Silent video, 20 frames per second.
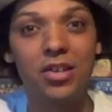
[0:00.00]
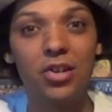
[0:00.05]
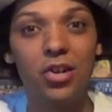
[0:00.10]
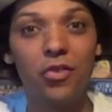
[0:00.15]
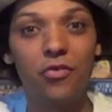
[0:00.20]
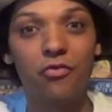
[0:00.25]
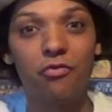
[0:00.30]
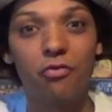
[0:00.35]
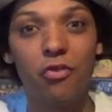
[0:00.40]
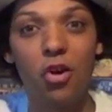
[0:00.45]
He
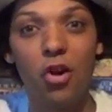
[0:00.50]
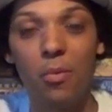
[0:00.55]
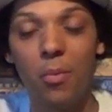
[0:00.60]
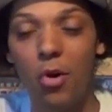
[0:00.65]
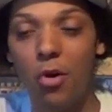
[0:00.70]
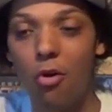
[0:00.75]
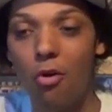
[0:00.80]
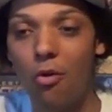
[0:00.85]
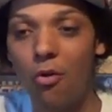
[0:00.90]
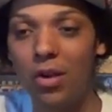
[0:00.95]
looked through them
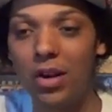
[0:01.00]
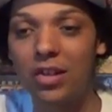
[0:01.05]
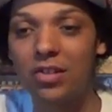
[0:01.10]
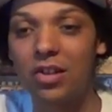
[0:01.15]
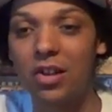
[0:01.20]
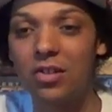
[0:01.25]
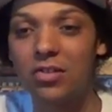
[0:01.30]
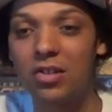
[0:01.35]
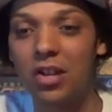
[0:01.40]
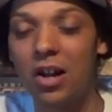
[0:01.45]
all and he
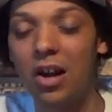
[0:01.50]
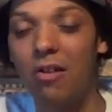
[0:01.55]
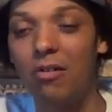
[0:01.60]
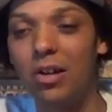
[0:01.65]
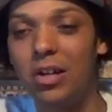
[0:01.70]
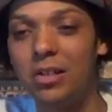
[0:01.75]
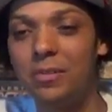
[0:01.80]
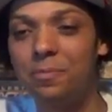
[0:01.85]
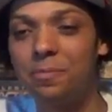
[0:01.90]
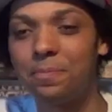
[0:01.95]
just goes,
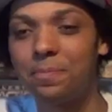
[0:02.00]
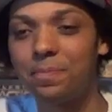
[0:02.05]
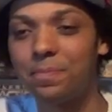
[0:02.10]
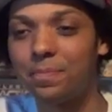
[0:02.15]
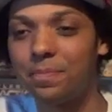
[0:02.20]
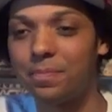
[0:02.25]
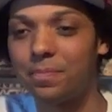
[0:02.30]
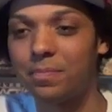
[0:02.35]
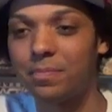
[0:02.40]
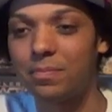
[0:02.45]
"Oh, um,
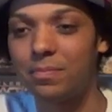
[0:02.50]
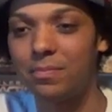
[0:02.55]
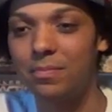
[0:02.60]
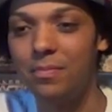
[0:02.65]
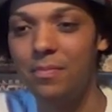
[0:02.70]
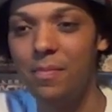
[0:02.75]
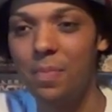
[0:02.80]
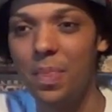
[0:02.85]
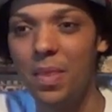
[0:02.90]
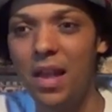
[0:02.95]

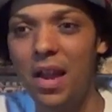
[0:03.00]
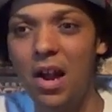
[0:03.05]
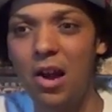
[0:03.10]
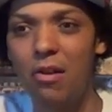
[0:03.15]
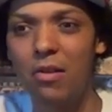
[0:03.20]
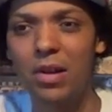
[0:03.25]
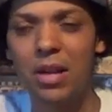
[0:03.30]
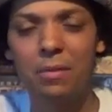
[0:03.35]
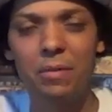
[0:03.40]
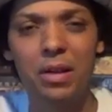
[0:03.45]
yeah,
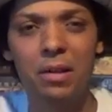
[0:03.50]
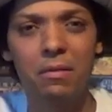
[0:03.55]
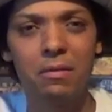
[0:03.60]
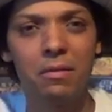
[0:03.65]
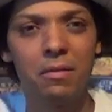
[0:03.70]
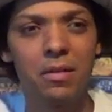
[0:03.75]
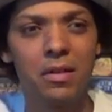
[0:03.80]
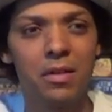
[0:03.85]
I'll give you."